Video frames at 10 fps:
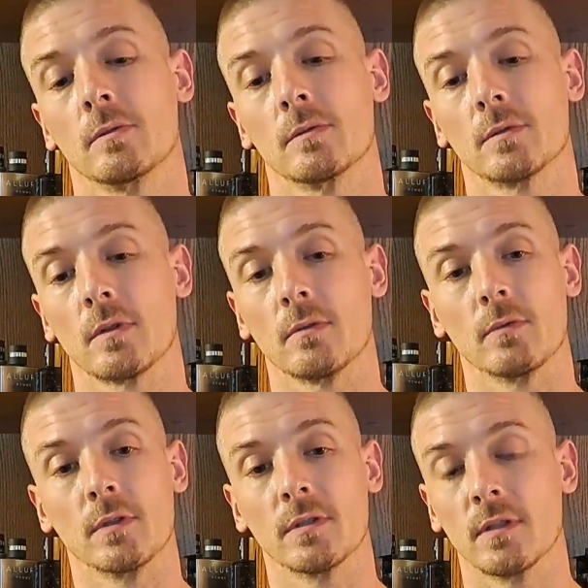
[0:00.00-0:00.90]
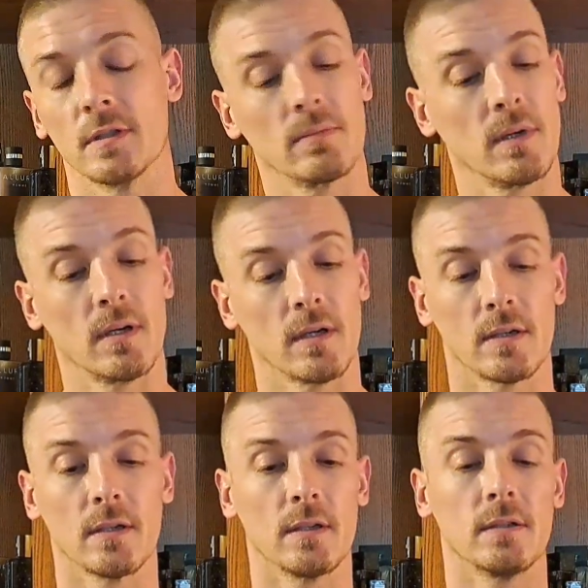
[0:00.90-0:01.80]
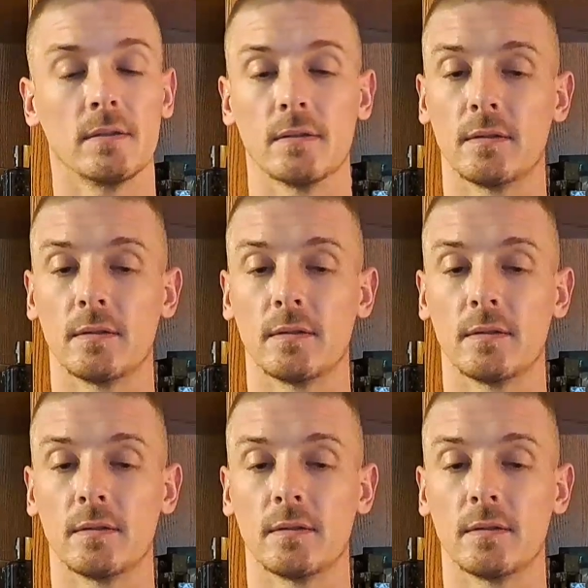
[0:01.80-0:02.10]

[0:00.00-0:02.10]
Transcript: So when this hits America,